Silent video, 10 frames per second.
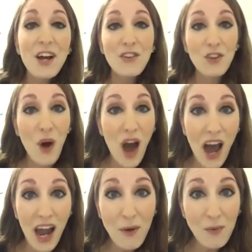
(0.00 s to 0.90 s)
So
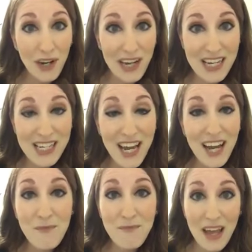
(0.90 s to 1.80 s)
I would
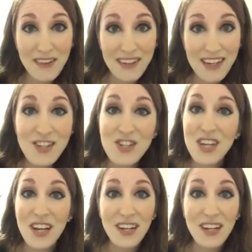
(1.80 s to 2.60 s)
message